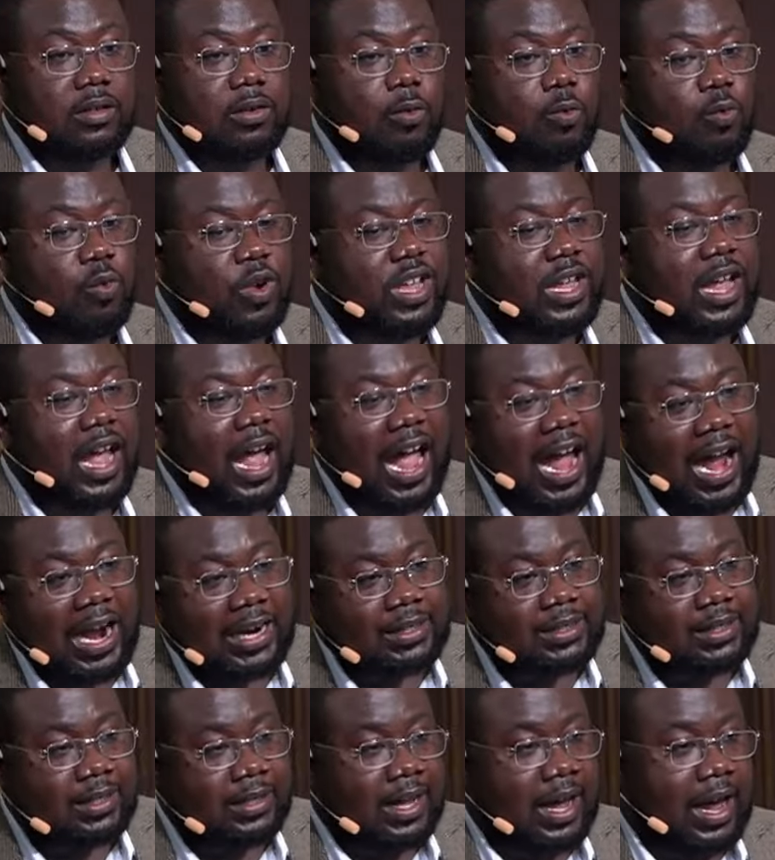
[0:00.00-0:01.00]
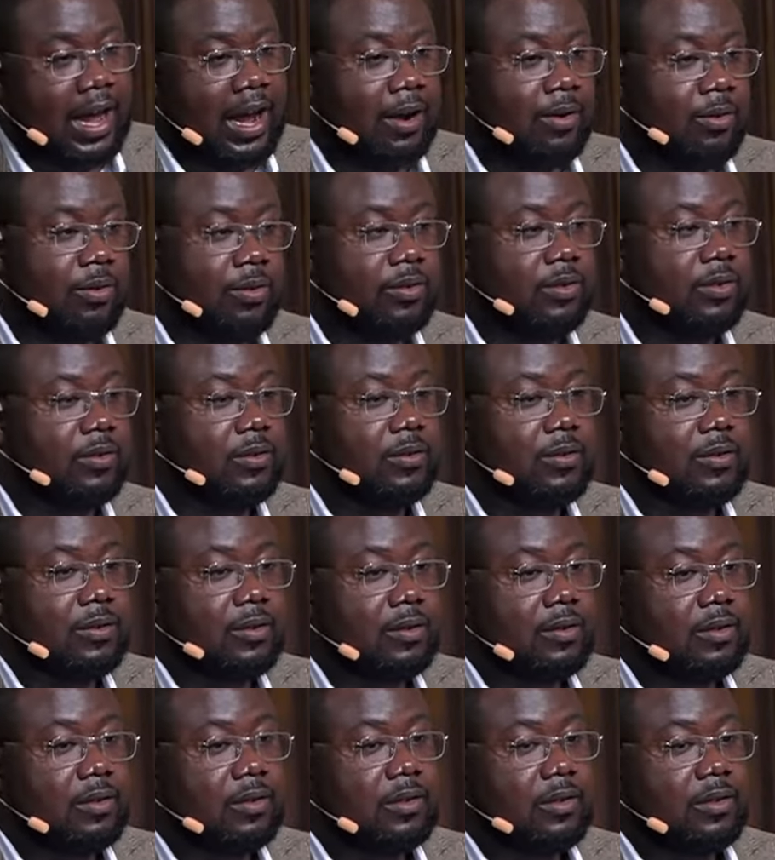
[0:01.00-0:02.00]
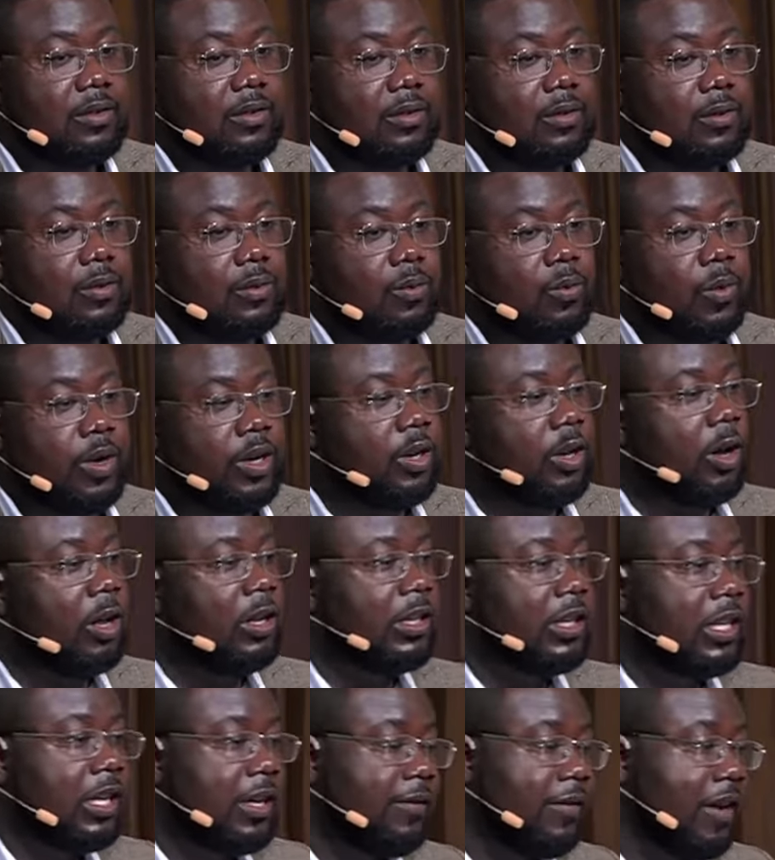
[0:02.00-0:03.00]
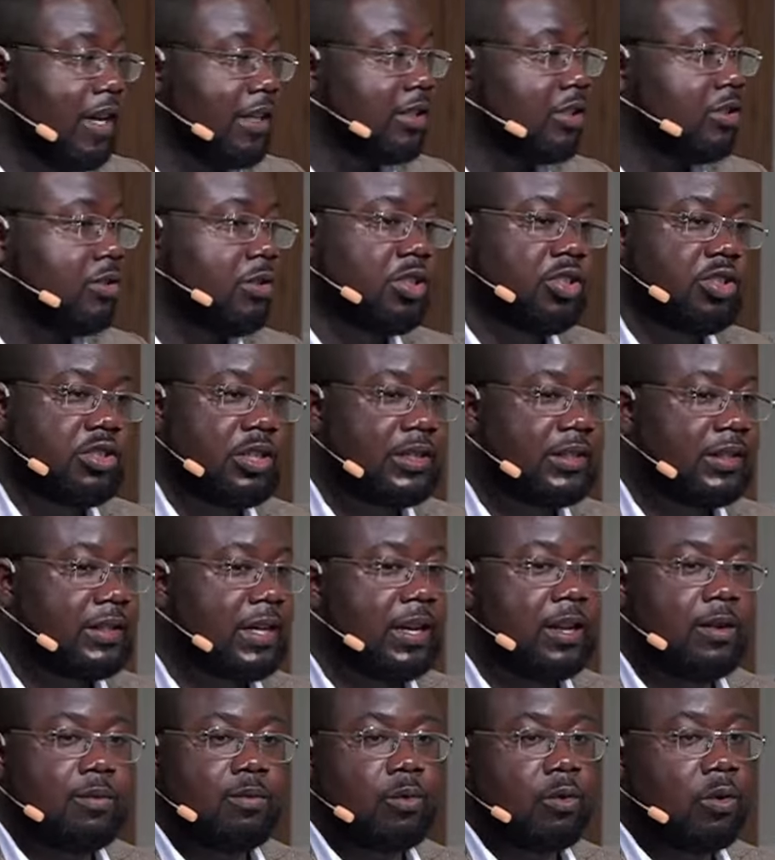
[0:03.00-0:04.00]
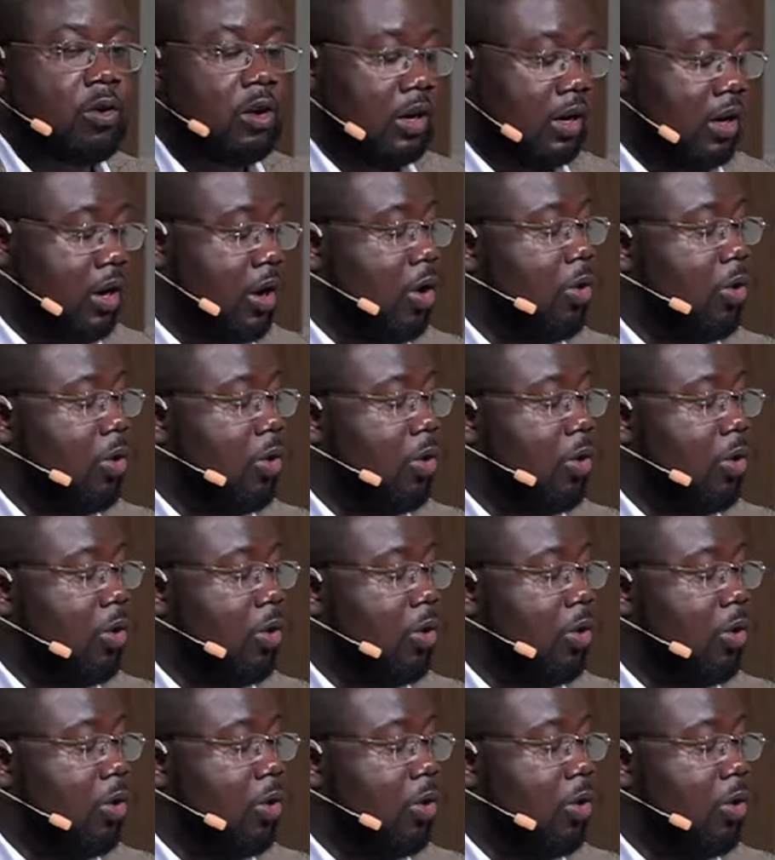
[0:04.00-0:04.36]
We act it out. We don't live as Christians anymore.